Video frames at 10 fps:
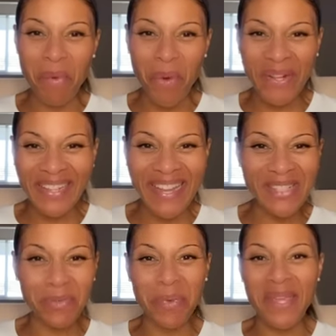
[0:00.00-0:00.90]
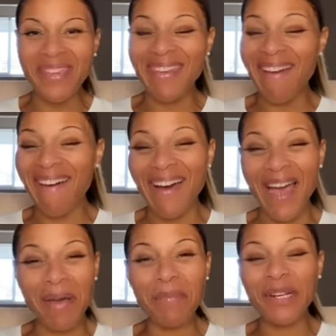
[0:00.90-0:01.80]
on next week, y'all.
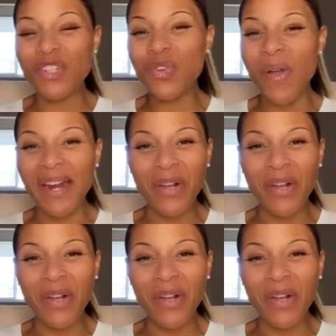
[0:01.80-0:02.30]
I'm going to try